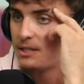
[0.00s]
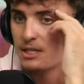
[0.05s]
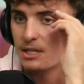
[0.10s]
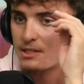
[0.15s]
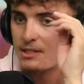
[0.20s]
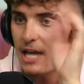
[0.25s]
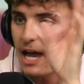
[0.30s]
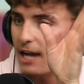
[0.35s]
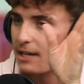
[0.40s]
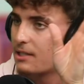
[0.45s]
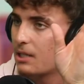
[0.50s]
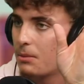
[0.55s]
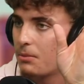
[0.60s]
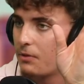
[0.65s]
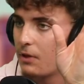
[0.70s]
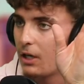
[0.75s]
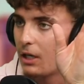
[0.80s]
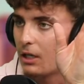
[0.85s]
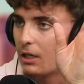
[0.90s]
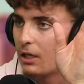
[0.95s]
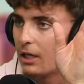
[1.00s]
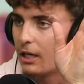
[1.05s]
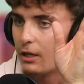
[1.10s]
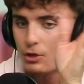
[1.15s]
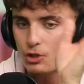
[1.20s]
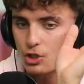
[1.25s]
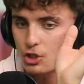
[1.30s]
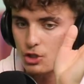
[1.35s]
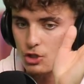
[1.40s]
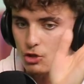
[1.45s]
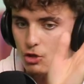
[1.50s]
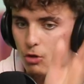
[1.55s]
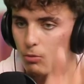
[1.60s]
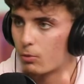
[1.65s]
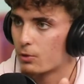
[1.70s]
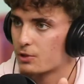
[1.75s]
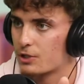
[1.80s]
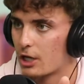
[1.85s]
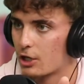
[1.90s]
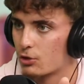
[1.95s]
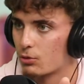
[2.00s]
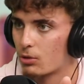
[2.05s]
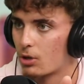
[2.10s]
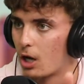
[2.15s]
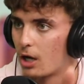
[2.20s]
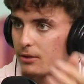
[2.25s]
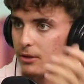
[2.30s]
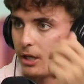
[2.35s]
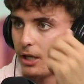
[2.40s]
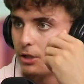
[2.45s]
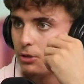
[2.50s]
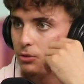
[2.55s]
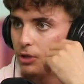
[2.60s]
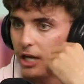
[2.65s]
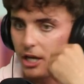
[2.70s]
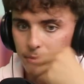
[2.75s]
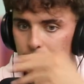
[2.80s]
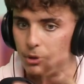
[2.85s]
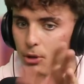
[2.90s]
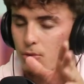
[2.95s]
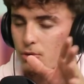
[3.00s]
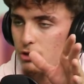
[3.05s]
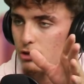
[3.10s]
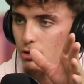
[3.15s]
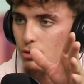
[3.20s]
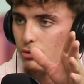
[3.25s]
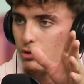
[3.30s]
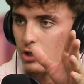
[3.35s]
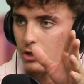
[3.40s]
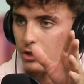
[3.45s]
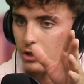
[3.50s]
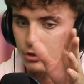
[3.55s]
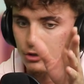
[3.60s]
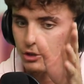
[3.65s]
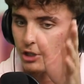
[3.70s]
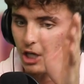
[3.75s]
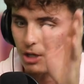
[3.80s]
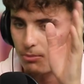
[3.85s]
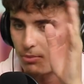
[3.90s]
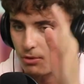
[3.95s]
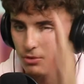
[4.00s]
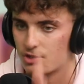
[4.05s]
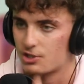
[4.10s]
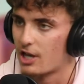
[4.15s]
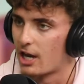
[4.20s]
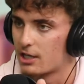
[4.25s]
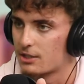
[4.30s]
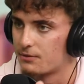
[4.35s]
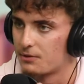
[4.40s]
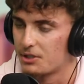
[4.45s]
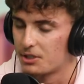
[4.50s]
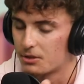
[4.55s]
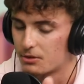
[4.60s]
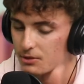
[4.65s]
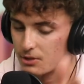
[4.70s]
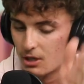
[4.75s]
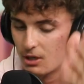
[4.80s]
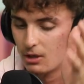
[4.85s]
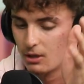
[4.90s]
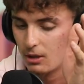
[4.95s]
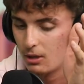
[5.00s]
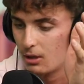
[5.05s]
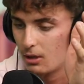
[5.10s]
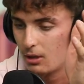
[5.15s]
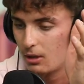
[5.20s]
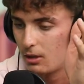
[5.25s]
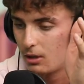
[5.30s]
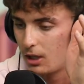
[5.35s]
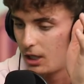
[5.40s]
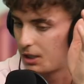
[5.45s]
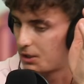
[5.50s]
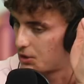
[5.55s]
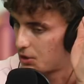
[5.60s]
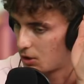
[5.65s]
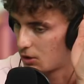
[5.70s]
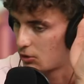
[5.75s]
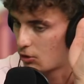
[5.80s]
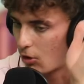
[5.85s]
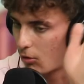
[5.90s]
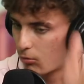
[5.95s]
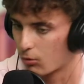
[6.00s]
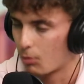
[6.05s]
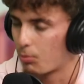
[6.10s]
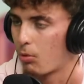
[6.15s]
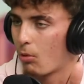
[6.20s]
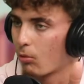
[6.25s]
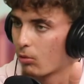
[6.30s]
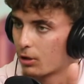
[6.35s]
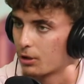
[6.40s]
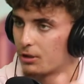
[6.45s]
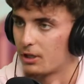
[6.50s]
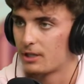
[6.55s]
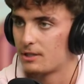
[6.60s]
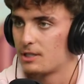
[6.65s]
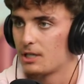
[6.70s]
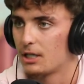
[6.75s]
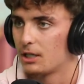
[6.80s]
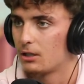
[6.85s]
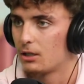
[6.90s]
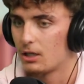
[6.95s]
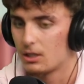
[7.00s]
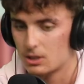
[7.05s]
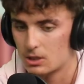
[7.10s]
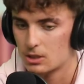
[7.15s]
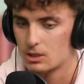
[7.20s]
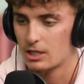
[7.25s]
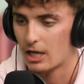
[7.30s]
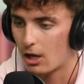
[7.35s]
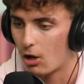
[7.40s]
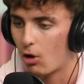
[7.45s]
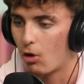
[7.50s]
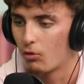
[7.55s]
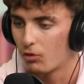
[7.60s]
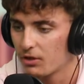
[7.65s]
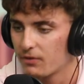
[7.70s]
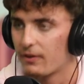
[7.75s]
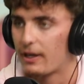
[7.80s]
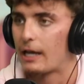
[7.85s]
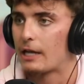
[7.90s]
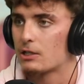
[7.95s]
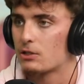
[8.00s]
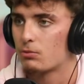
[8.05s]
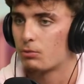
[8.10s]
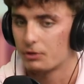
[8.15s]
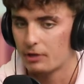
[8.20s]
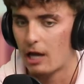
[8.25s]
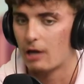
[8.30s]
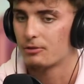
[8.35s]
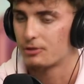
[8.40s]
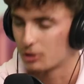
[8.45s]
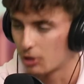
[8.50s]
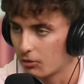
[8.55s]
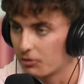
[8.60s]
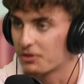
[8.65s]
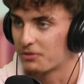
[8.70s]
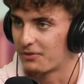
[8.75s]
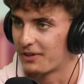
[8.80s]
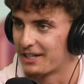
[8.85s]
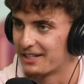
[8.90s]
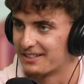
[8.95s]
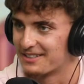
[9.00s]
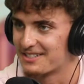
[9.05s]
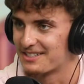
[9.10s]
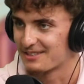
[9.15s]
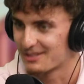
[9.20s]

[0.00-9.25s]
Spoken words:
the exact same thing. It's just no more sexual content. You can't post nudes on there. You can't post sex videos. It's no more porn. That's it. It's OnlyFans without the OnlyFans,